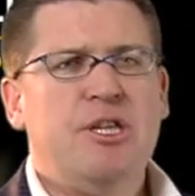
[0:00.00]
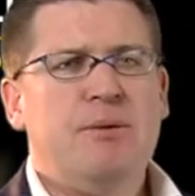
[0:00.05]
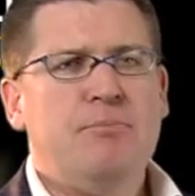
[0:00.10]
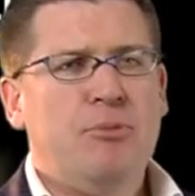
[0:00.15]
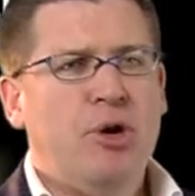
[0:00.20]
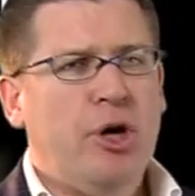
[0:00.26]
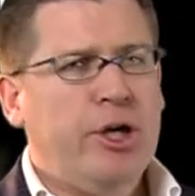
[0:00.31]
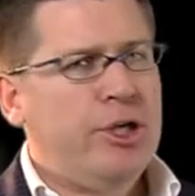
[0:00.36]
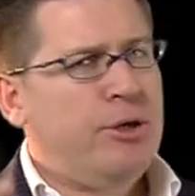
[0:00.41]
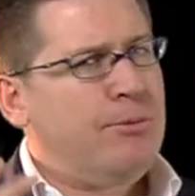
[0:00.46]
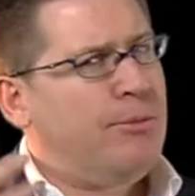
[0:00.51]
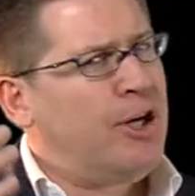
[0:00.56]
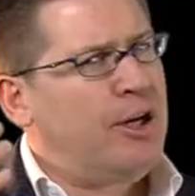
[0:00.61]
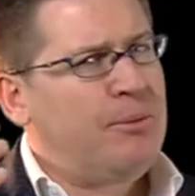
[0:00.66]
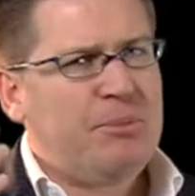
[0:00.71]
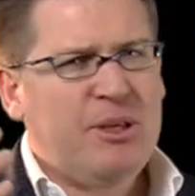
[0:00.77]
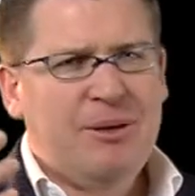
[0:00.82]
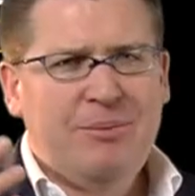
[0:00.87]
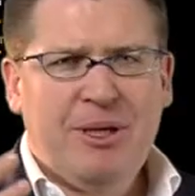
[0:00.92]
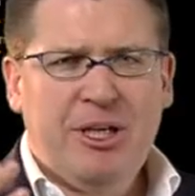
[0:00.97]
You
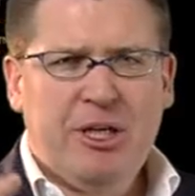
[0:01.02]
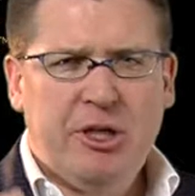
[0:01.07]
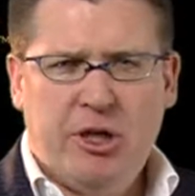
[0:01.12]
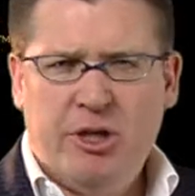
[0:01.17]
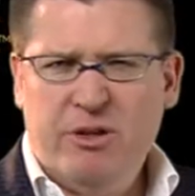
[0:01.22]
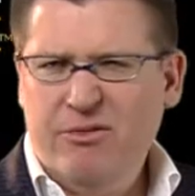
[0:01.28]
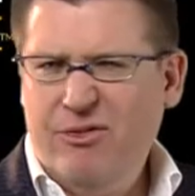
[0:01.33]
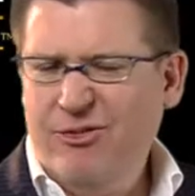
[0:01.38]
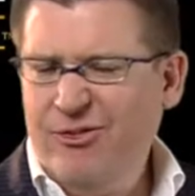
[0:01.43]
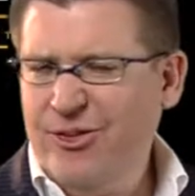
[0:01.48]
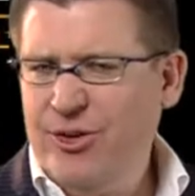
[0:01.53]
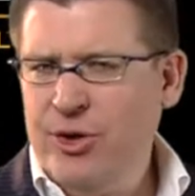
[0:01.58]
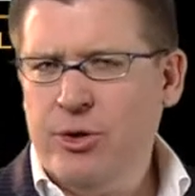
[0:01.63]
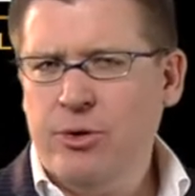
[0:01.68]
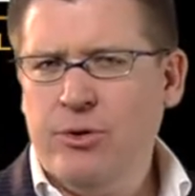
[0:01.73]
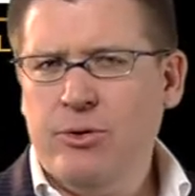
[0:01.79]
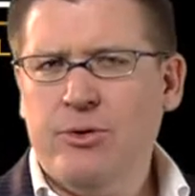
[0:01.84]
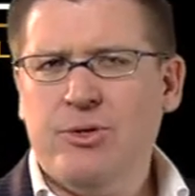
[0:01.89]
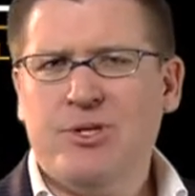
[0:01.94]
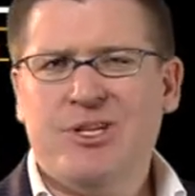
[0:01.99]
might be a bit
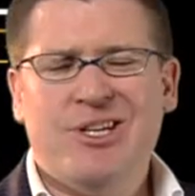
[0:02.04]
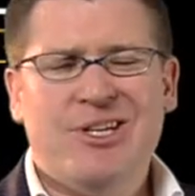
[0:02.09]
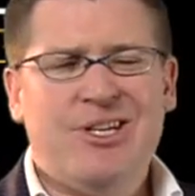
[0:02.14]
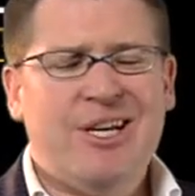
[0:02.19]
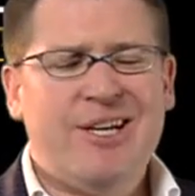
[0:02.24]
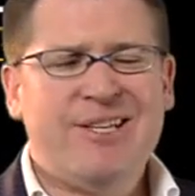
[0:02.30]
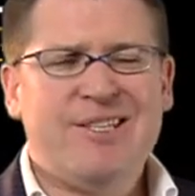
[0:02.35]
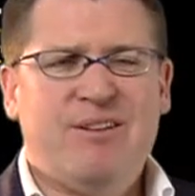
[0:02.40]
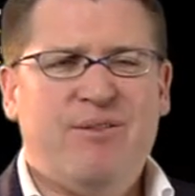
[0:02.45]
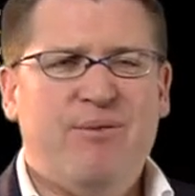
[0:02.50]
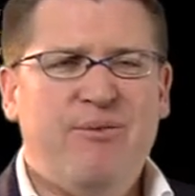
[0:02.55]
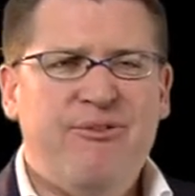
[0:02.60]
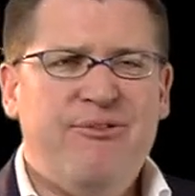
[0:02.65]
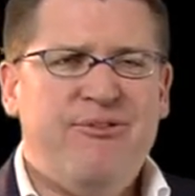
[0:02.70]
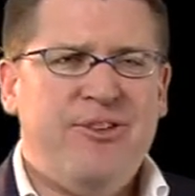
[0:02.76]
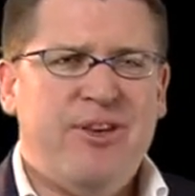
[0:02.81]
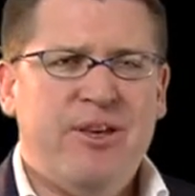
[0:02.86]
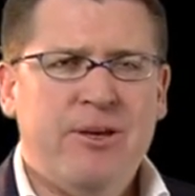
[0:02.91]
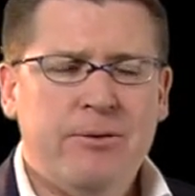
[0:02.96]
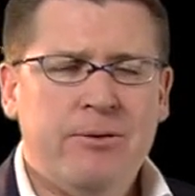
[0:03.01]
confused. It doesn't
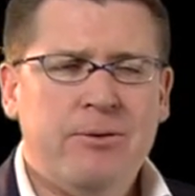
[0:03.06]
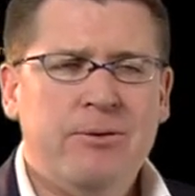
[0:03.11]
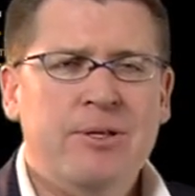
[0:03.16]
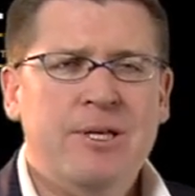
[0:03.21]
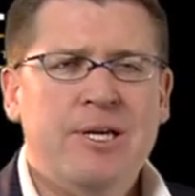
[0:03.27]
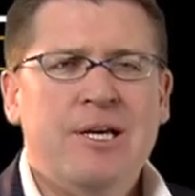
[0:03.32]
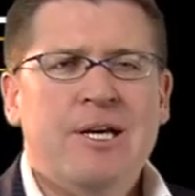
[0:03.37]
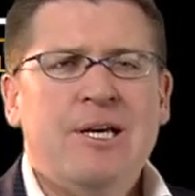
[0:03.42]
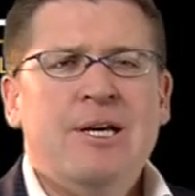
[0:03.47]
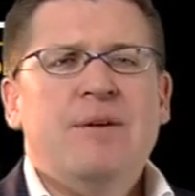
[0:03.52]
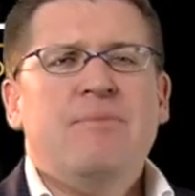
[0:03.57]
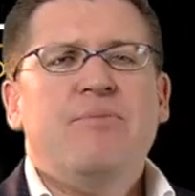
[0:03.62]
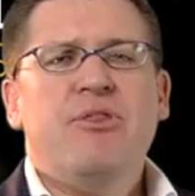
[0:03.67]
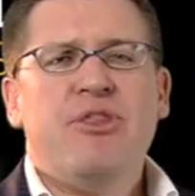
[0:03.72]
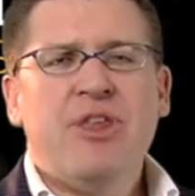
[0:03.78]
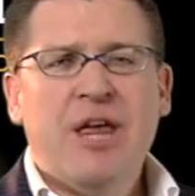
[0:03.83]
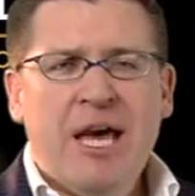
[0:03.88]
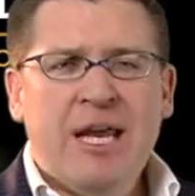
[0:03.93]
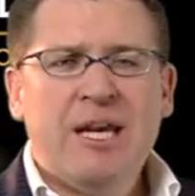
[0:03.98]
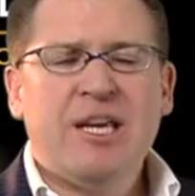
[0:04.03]
feel
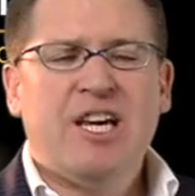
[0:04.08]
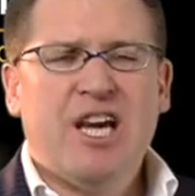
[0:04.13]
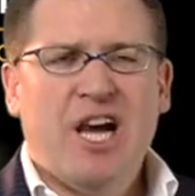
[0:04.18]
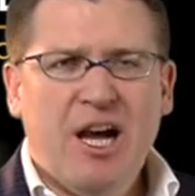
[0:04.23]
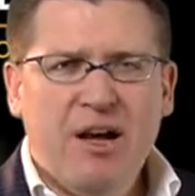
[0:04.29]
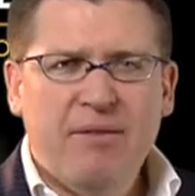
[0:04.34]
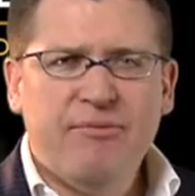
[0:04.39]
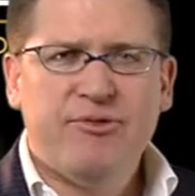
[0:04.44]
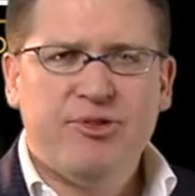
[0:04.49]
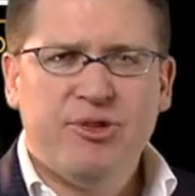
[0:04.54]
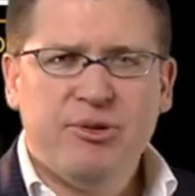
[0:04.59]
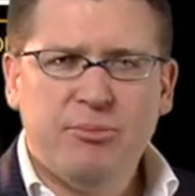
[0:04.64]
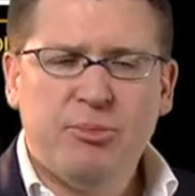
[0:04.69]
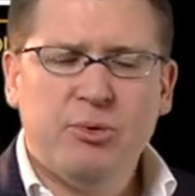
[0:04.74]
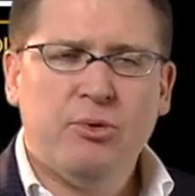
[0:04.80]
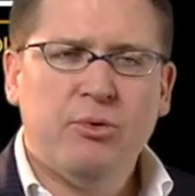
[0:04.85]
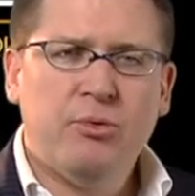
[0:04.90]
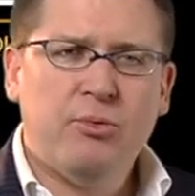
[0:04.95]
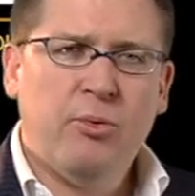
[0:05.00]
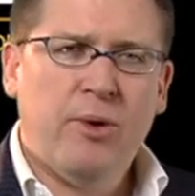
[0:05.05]
that
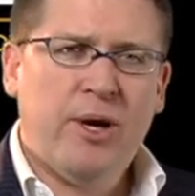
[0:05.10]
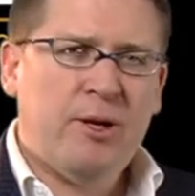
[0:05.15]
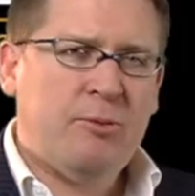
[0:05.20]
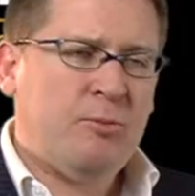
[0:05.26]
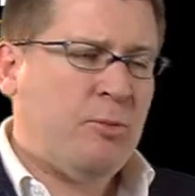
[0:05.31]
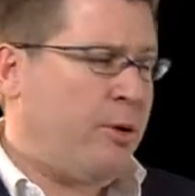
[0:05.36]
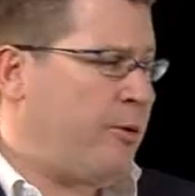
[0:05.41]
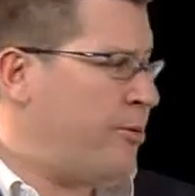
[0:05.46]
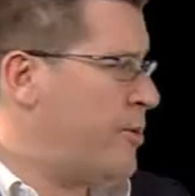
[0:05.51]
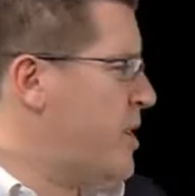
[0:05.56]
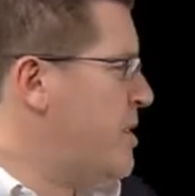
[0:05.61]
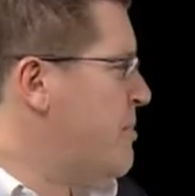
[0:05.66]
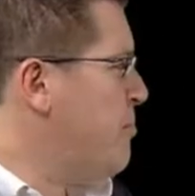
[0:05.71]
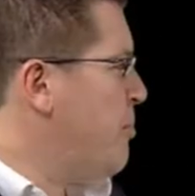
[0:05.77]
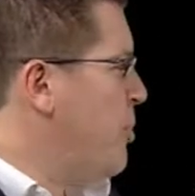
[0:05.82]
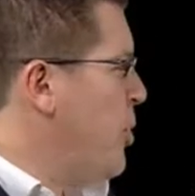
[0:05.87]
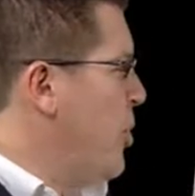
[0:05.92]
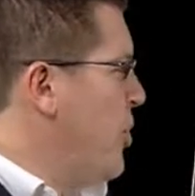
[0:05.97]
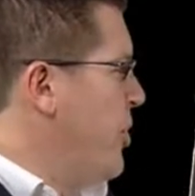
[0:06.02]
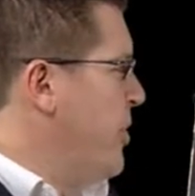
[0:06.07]
comfortable when we're in
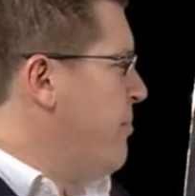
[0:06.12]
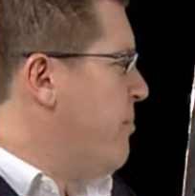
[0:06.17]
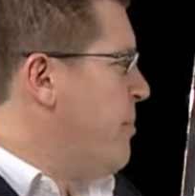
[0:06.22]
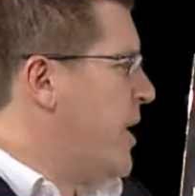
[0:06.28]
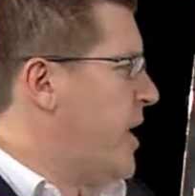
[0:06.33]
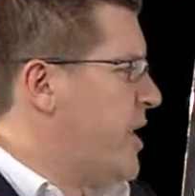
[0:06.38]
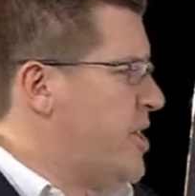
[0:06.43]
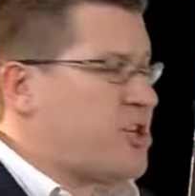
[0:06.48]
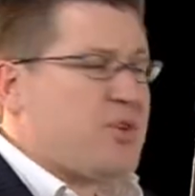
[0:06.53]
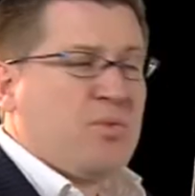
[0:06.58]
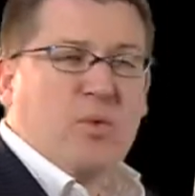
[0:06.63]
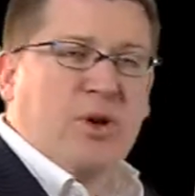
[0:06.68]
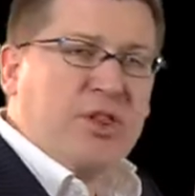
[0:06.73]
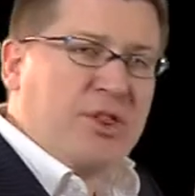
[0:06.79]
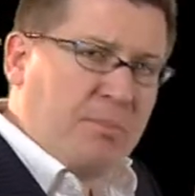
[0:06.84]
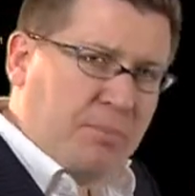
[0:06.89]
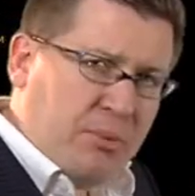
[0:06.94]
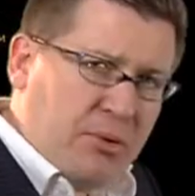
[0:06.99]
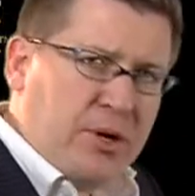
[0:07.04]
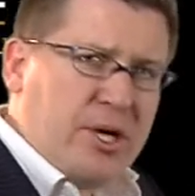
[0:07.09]
perturbation. When
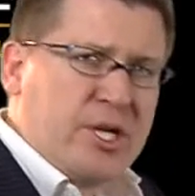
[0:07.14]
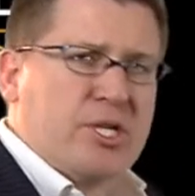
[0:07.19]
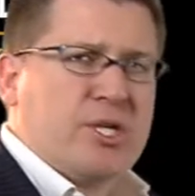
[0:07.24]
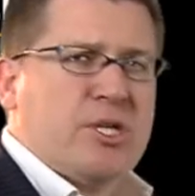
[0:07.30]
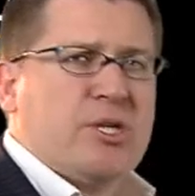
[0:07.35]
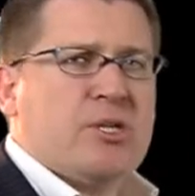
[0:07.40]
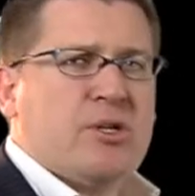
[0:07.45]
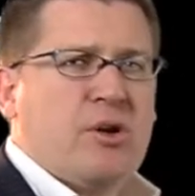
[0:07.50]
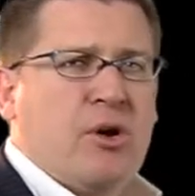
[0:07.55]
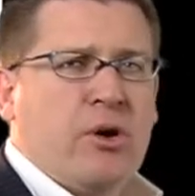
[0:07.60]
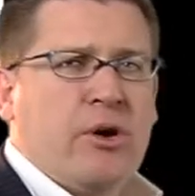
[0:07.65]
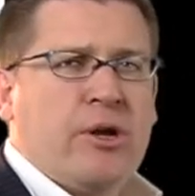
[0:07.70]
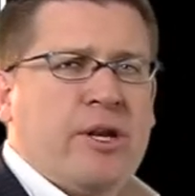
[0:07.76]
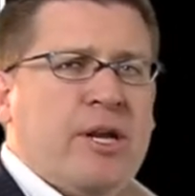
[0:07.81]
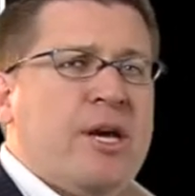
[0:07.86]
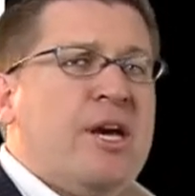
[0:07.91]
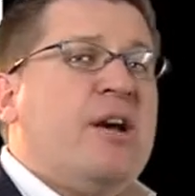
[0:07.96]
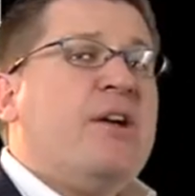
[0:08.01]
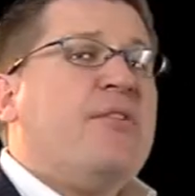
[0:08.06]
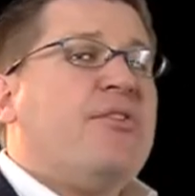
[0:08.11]
the pressure's on,
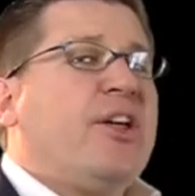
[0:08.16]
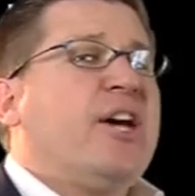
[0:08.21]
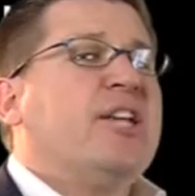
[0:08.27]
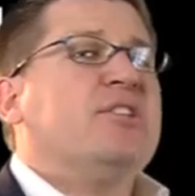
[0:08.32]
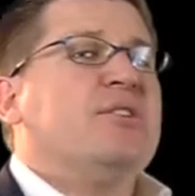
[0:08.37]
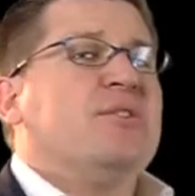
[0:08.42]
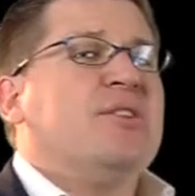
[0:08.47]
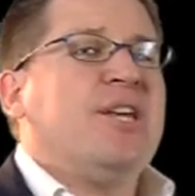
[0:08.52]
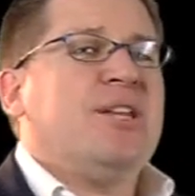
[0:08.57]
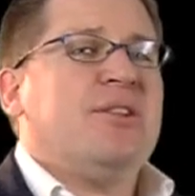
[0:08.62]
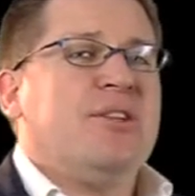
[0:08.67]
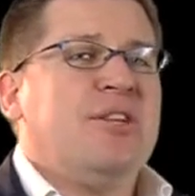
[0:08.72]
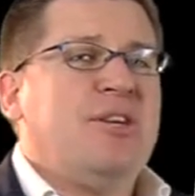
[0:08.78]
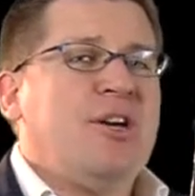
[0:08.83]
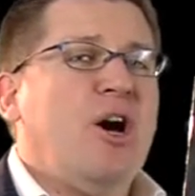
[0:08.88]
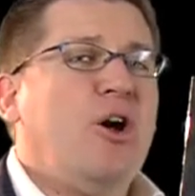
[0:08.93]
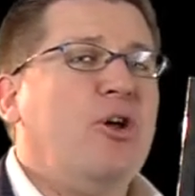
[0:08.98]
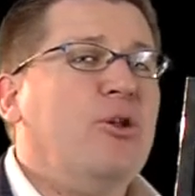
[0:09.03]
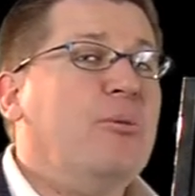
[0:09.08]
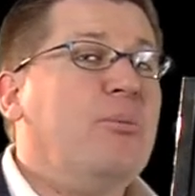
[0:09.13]
that's the
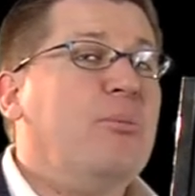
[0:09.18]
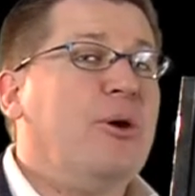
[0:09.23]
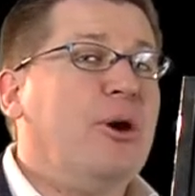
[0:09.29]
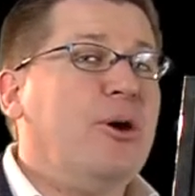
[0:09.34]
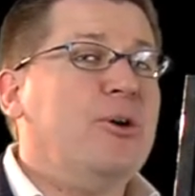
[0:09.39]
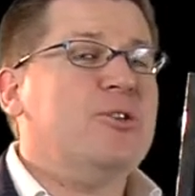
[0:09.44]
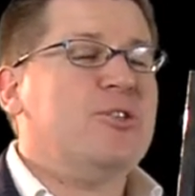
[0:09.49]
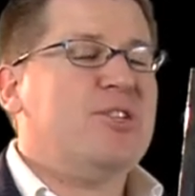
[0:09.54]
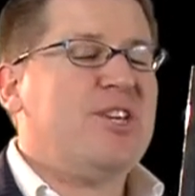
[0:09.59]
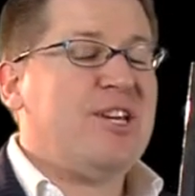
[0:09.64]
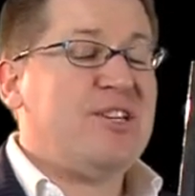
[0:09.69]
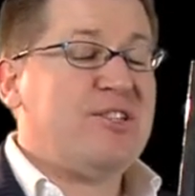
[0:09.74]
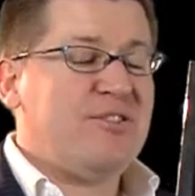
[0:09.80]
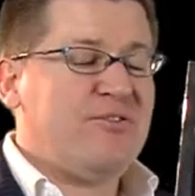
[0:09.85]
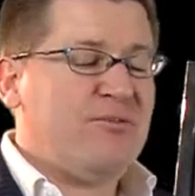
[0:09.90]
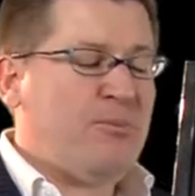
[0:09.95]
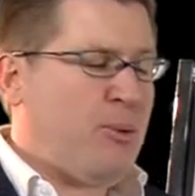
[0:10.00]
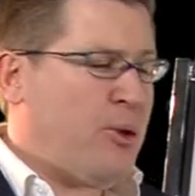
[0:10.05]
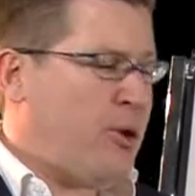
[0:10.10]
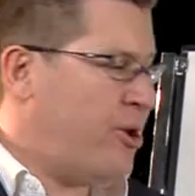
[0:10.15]
whole process
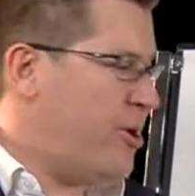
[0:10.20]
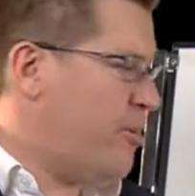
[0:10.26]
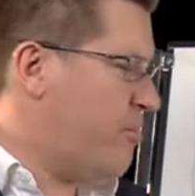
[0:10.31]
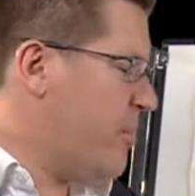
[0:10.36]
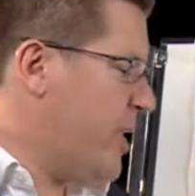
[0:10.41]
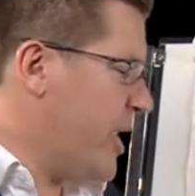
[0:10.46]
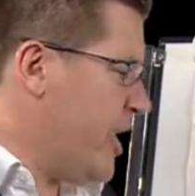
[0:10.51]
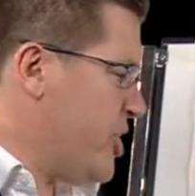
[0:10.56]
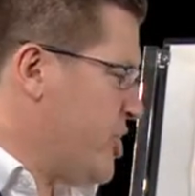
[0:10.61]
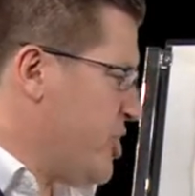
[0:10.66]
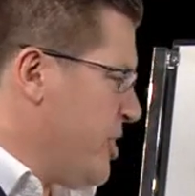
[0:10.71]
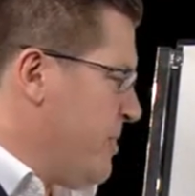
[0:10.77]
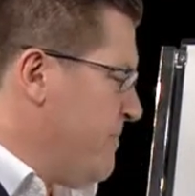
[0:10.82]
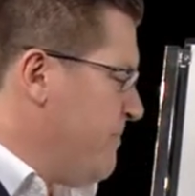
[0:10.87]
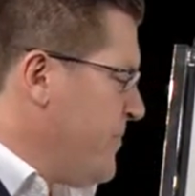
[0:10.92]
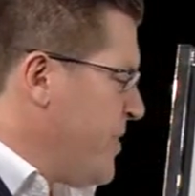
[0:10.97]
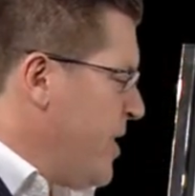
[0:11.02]
of perturbation.